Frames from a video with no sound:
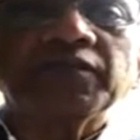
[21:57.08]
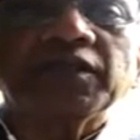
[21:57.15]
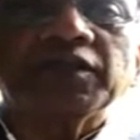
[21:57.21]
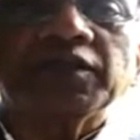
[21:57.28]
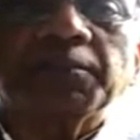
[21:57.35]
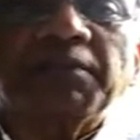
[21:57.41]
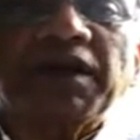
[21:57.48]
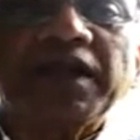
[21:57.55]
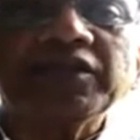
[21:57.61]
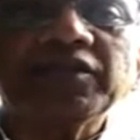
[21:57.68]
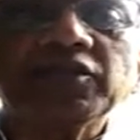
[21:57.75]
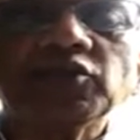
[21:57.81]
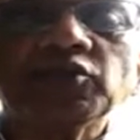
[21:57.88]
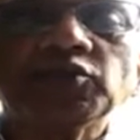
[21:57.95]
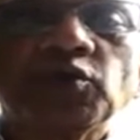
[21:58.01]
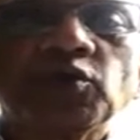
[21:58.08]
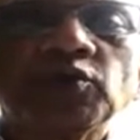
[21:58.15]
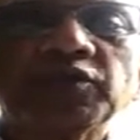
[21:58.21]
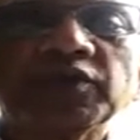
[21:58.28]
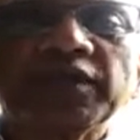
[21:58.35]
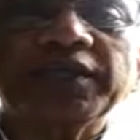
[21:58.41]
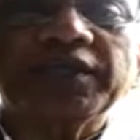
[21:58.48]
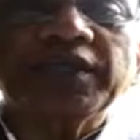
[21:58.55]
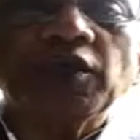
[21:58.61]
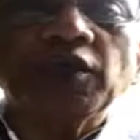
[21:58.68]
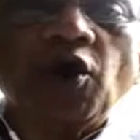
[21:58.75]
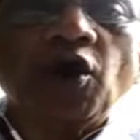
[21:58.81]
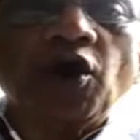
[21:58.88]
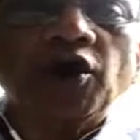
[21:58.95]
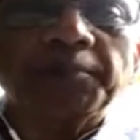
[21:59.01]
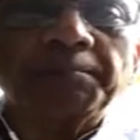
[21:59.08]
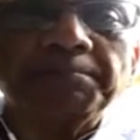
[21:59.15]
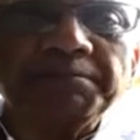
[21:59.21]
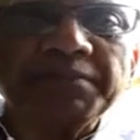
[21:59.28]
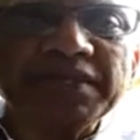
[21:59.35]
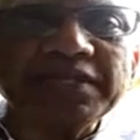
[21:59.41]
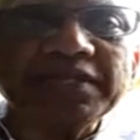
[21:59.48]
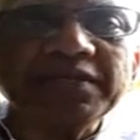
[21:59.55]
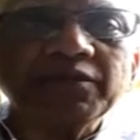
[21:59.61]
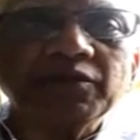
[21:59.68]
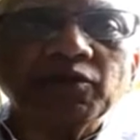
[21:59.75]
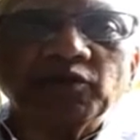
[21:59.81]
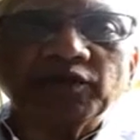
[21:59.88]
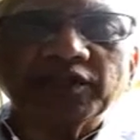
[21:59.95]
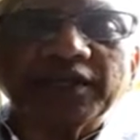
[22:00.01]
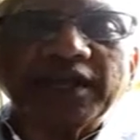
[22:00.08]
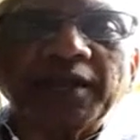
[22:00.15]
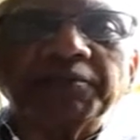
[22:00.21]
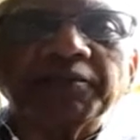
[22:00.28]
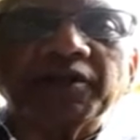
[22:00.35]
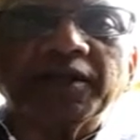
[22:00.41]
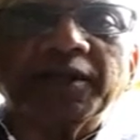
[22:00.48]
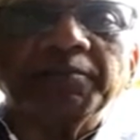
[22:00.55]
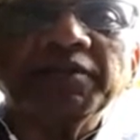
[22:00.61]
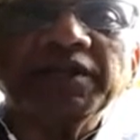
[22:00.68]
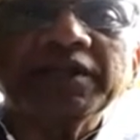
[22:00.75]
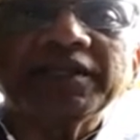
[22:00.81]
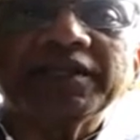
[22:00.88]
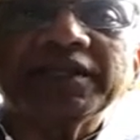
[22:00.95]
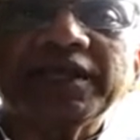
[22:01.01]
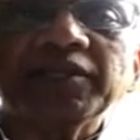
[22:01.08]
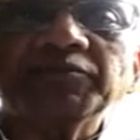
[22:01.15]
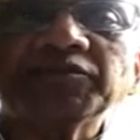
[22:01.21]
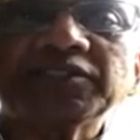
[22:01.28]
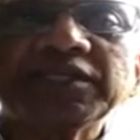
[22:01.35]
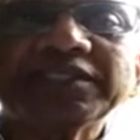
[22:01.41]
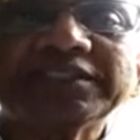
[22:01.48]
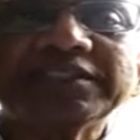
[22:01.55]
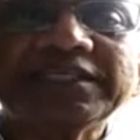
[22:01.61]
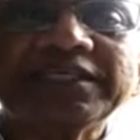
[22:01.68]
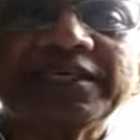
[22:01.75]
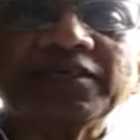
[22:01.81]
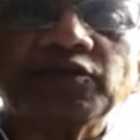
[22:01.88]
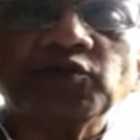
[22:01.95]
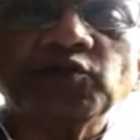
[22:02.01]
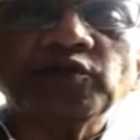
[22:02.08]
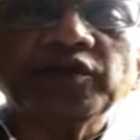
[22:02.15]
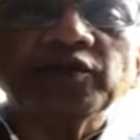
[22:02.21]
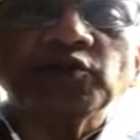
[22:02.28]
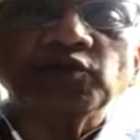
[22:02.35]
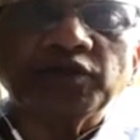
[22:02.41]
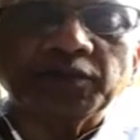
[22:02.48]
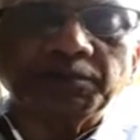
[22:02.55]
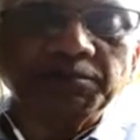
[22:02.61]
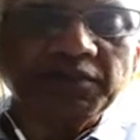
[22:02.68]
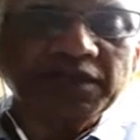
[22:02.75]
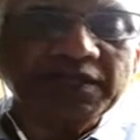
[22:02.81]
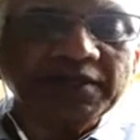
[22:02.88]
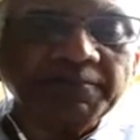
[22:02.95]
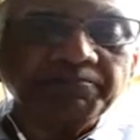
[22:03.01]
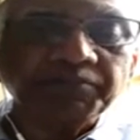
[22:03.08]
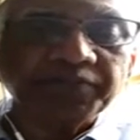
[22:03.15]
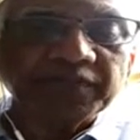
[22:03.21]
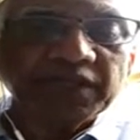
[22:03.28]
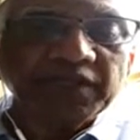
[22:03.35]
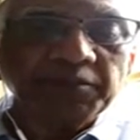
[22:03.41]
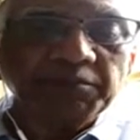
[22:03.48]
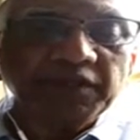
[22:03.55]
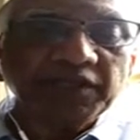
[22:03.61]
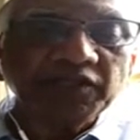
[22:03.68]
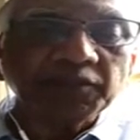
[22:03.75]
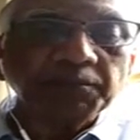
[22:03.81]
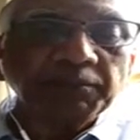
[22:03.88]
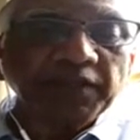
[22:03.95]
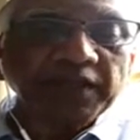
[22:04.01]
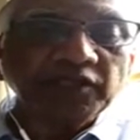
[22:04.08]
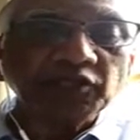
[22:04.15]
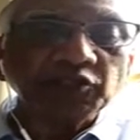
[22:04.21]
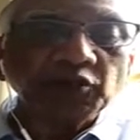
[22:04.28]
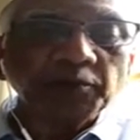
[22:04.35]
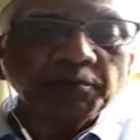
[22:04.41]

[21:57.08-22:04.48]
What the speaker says: the mind controlled thinking on me with a capital M, let him sit seeking union with me. He means place your